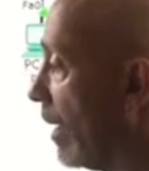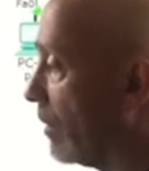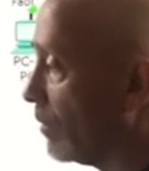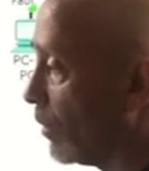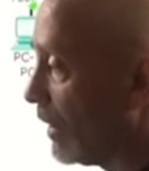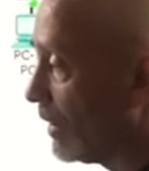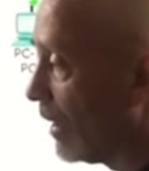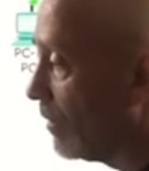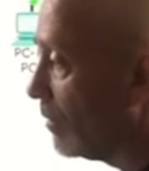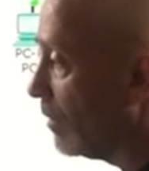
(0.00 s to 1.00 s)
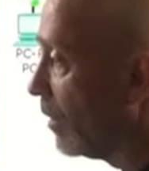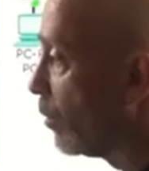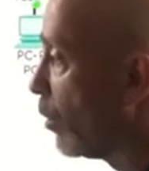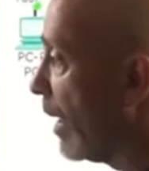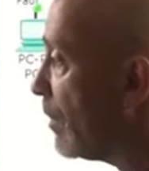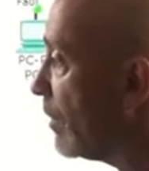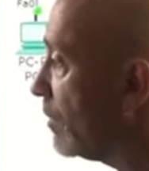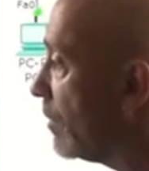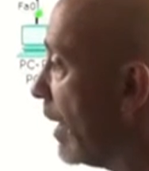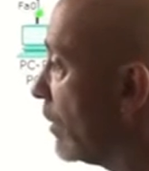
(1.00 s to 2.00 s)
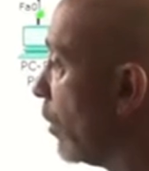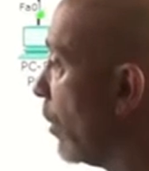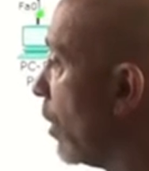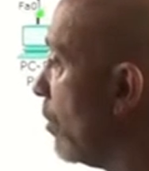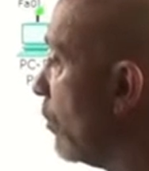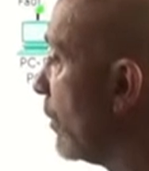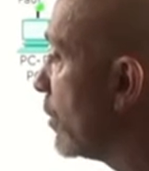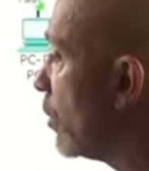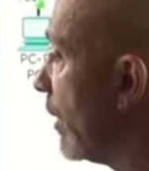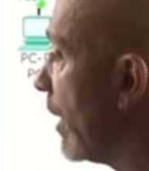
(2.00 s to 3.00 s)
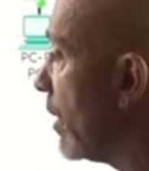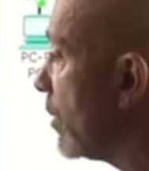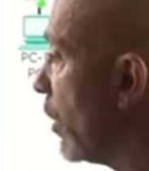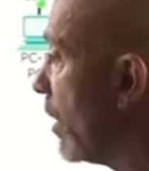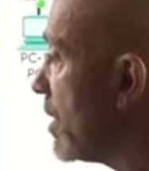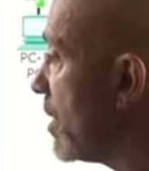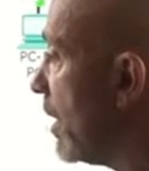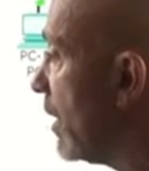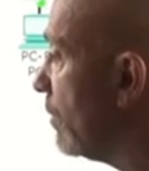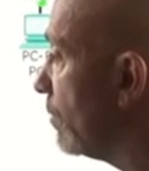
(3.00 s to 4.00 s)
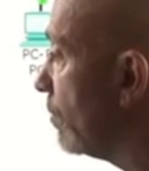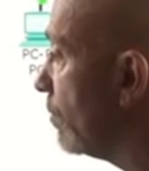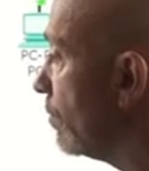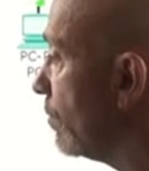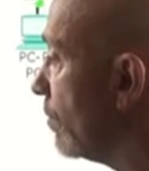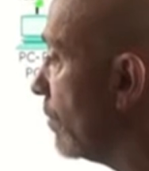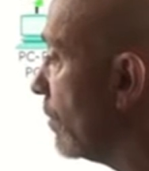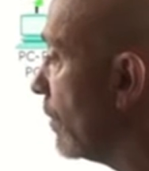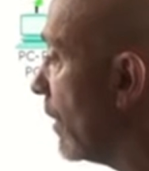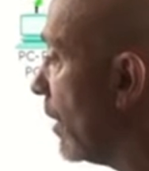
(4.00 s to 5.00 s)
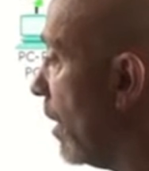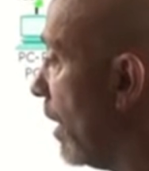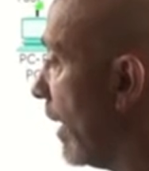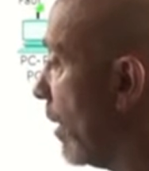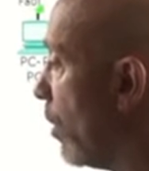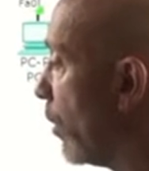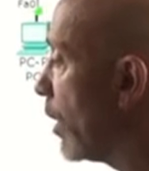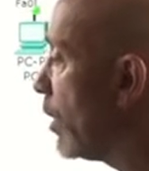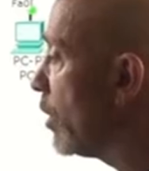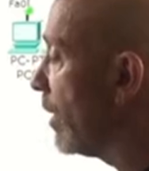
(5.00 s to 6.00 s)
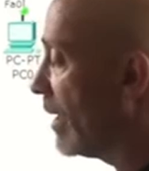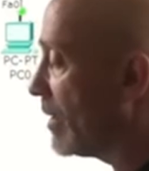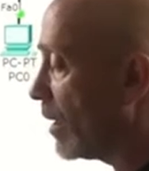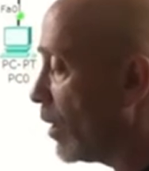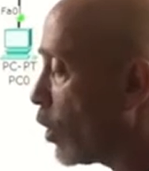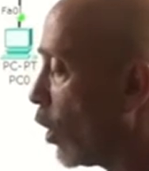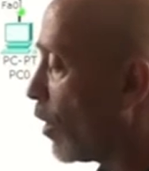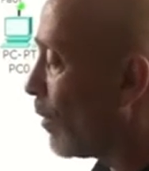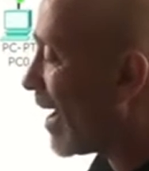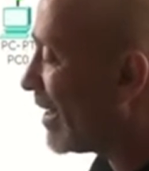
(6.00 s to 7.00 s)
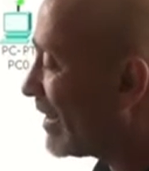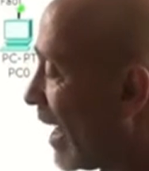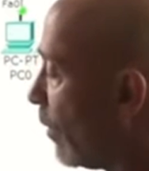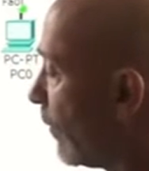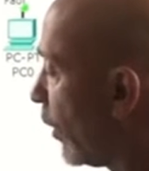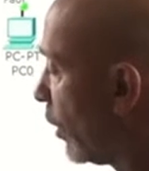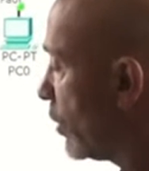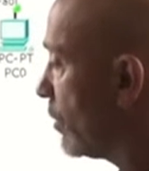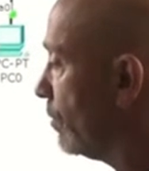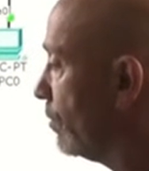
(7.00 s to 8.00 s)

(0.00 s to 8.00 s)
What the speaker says: right, we did the RIP, right? So we're going to move this over here so you can see it. All right, and what we're going to do is I'm going to show you the routing table first.